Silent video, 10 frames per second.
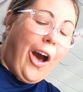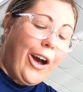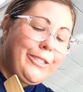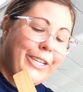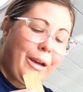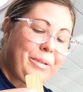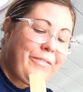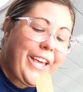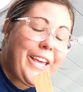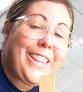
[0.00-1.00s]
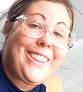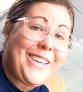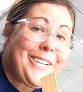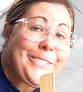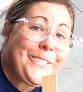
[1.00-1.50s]
On top of that,
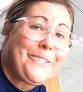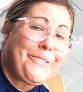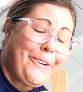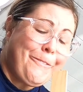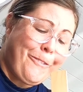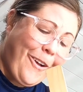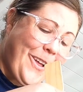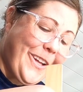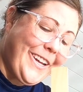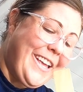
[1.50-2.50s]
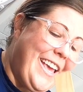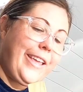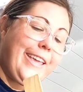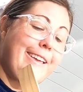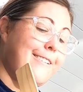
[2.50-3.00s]
things still go wrong.
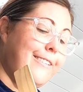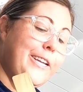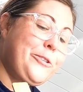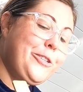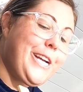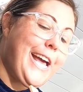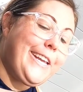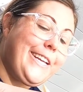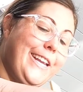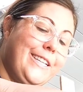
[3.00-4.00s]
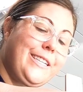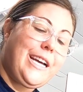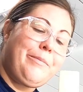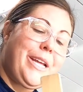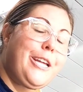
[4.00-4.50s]
Like at Glacier, I had to get a
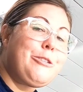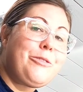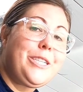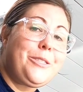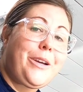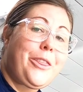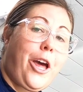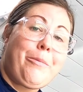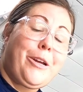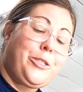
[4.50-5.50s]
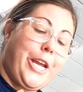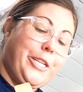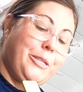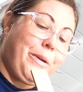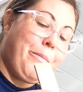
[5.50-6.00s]
timed entry, so I thought about
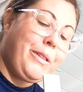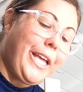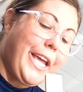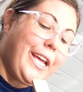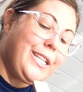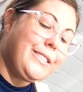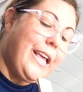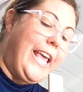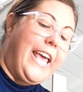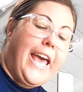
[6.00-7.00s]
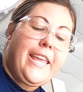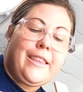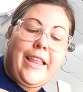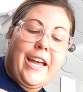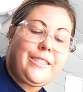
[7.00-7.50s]
changing my plans.
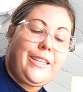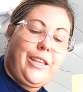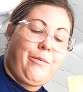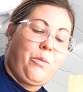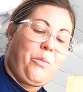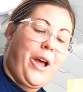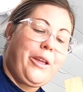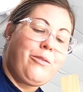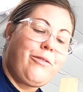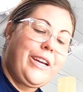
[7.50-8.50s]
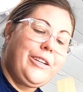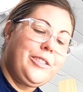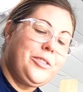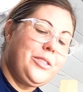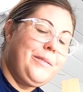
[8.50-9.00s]
At Lassen, there were
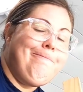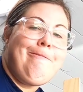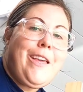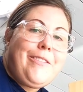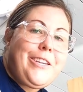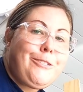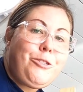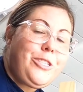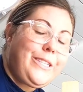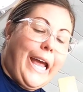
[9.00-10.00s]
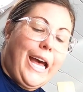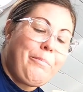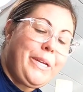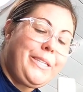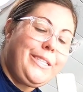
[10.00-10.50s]
wildfires. Things just
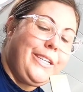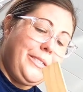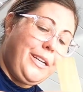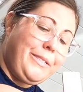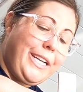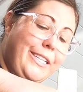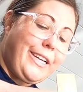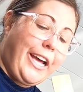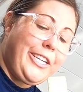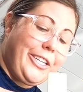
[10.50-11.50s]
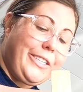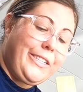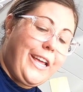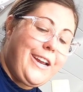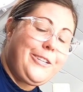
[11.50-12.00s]
happen. Sometimes I get tired,
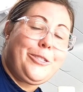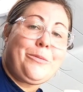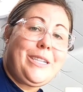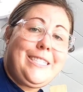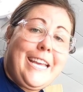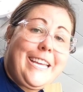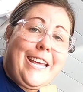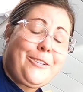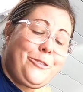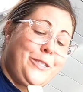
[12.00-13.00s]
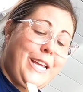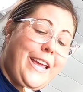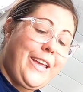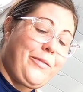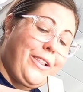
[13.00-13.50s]
and I just want to take an extra
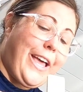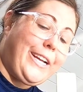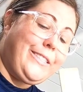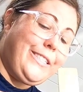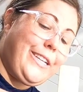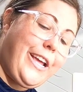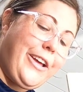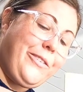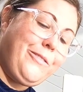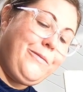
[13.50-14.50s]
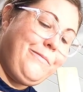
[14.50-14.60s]
day and relax in town.